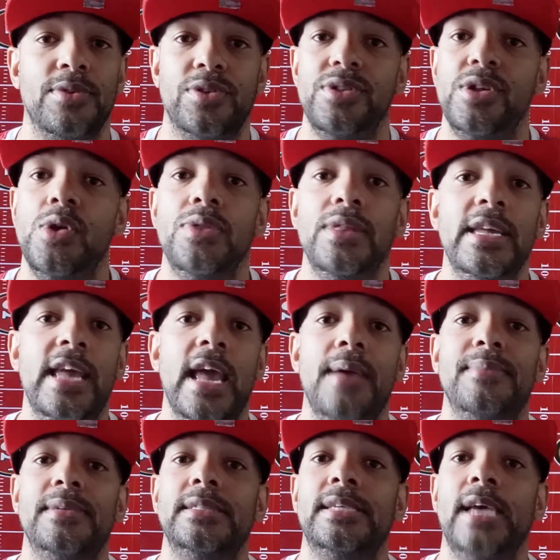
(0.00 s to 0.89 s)
They're the only
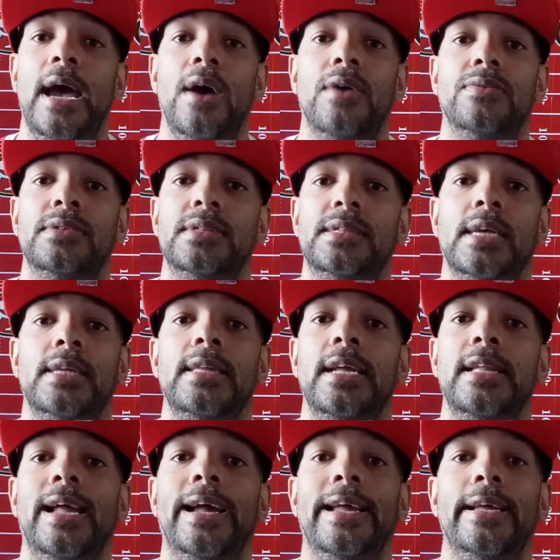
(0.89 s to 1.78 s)
game in town,
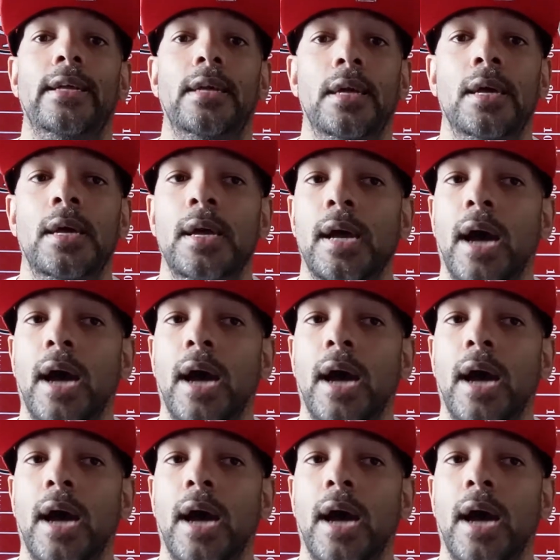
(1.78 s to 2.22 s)
Sunday night.